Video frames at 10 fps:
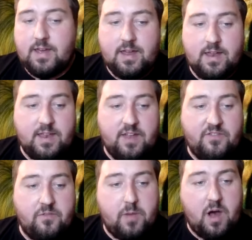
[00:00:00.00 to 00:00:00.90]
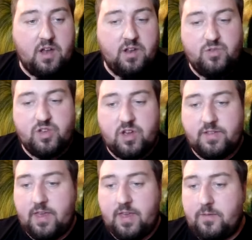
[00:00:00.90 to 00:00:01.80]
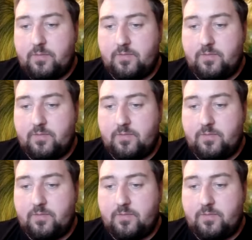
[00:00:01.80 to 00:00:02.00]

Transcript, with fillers: in a different part of New Jersey.